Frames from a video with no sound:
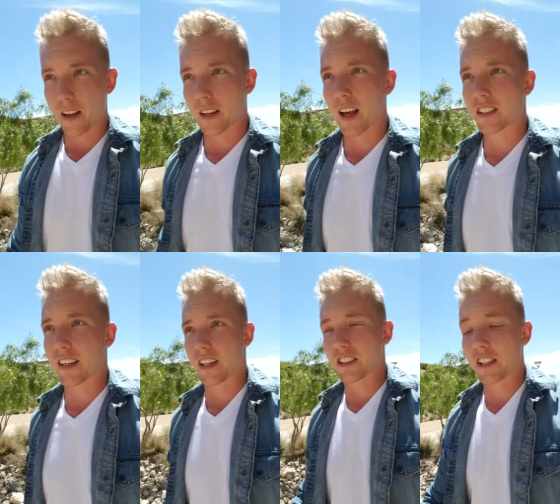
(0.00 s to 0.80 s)
It has
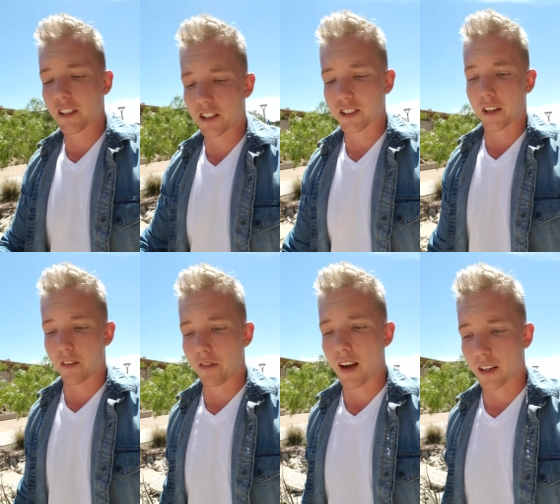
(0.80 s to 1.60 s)
like a synergistic
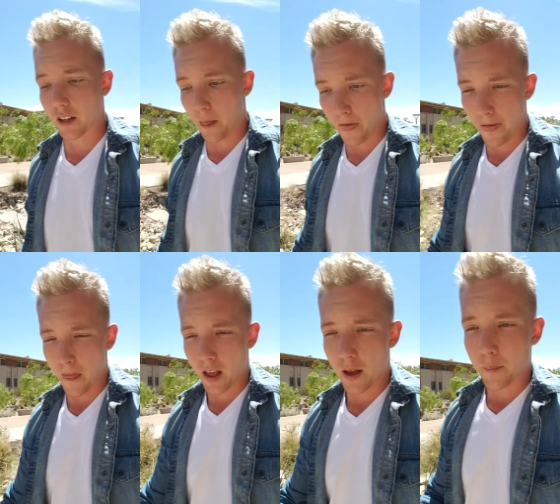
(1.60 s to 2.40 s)
effect
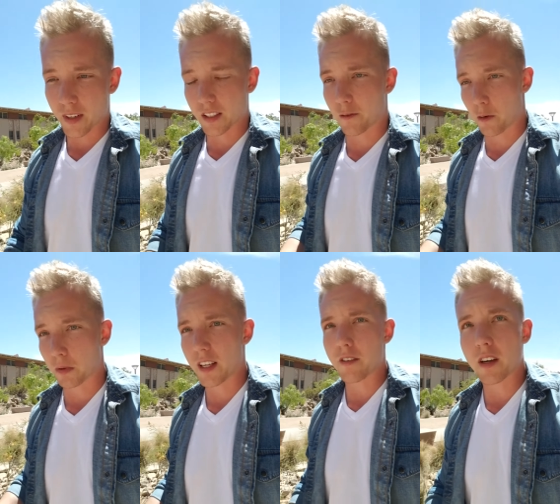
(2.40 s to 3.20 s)
because if you're
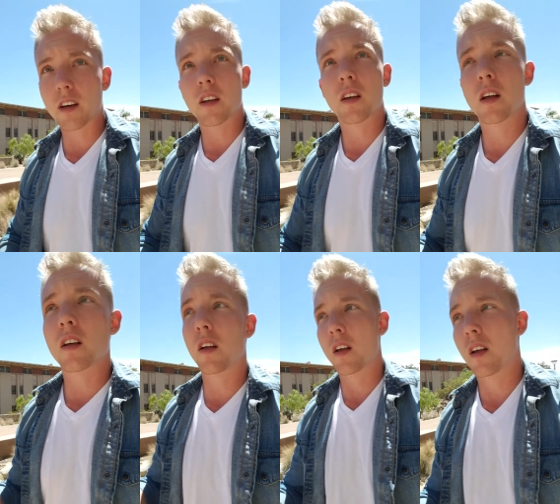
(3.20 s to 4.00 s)
believing,
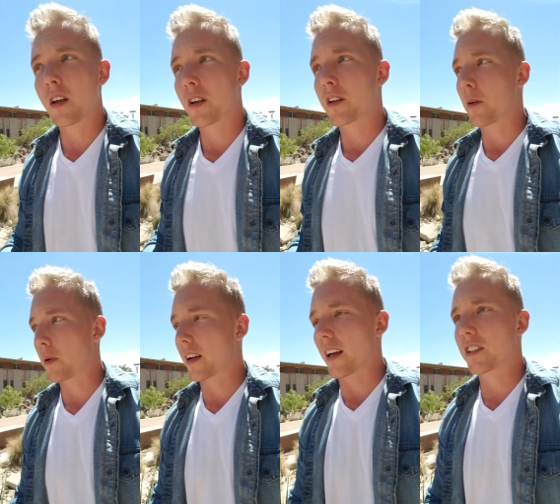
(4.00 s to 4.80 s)
you're
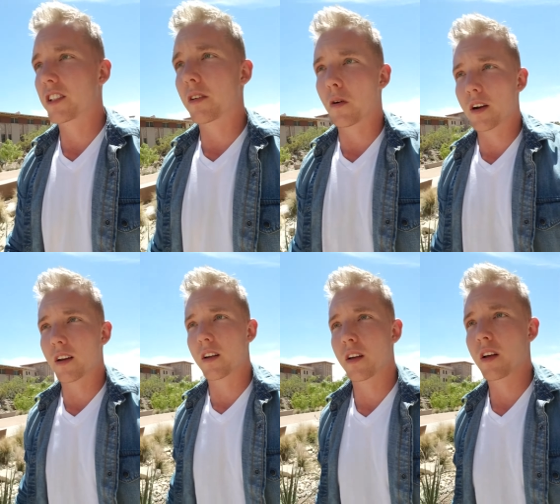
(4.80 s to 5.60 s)
putting energy toward
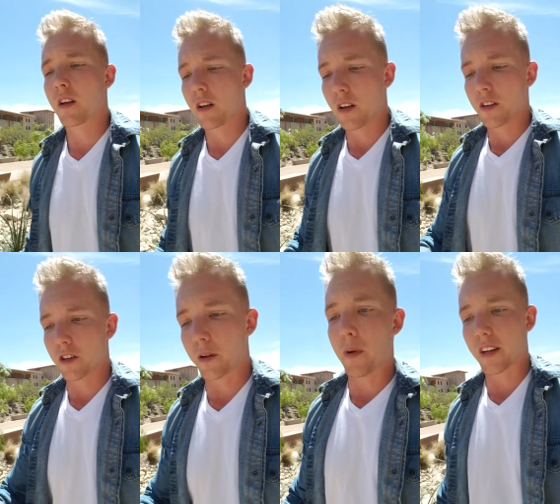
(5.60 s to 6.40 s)
it,
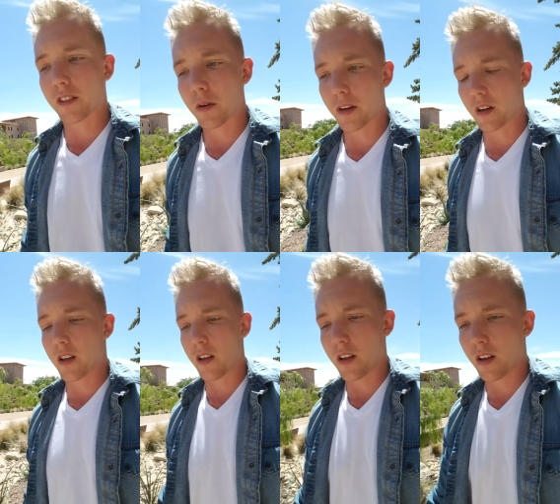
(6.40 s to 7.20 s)
you're committing to it,
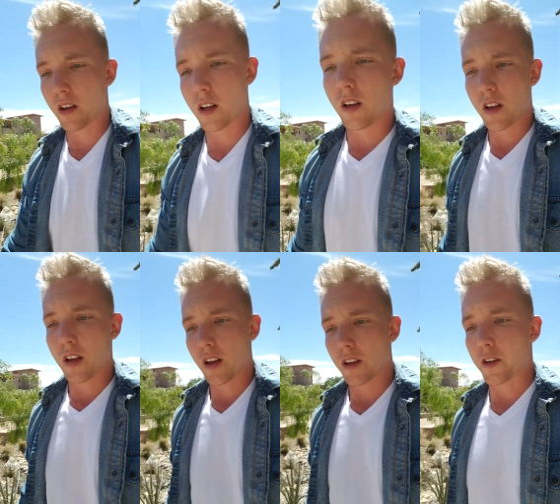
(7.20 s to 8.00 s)

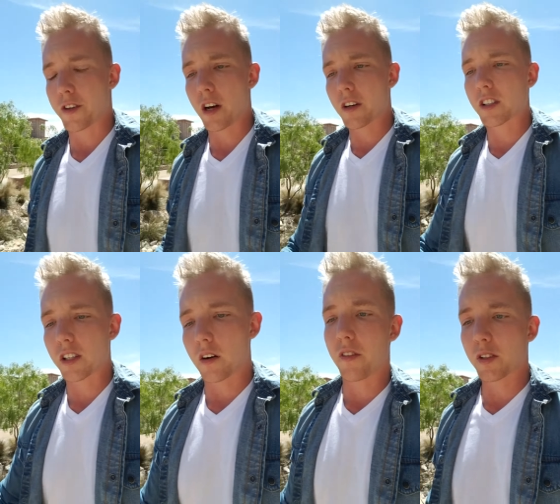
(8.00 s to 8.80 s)
you're telling
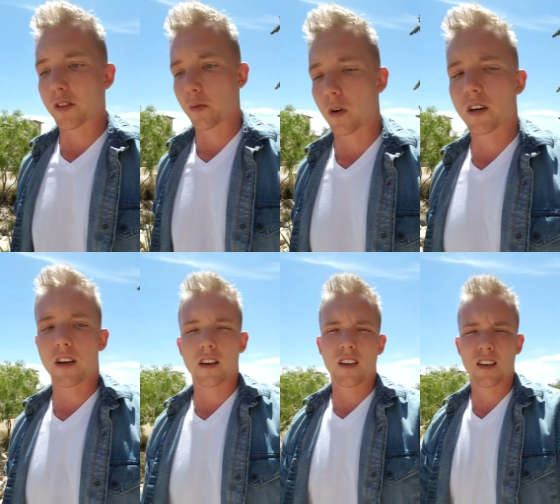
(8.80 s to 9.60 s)
yourself this is working.